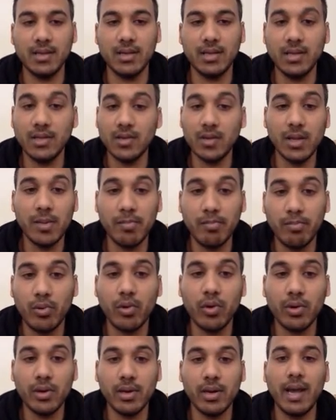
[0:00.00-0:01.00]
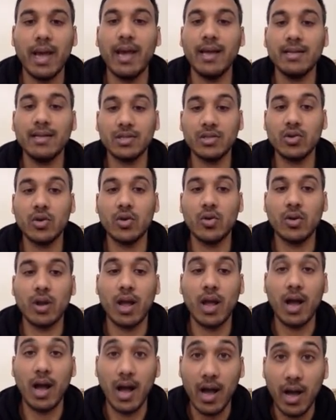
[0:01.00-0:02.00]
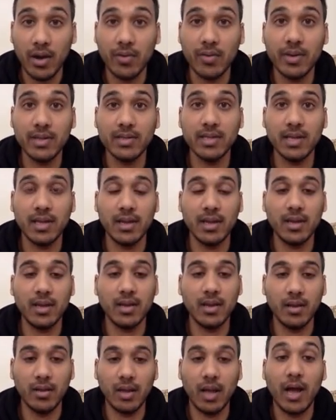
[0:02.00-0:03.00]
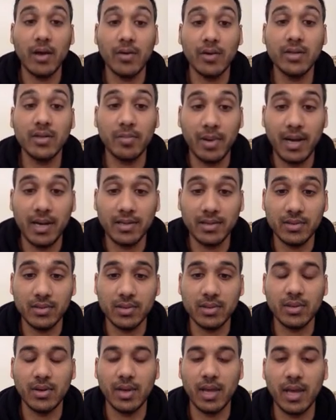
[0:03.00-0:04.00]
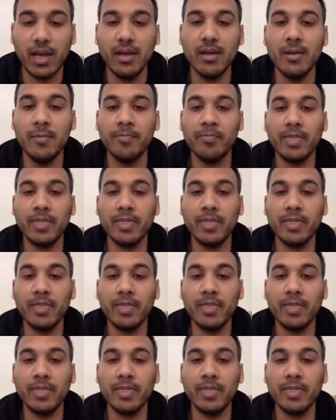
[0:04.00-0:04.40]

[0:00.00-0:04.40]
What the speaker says: literally bought and sold hundreds of parcels, okay?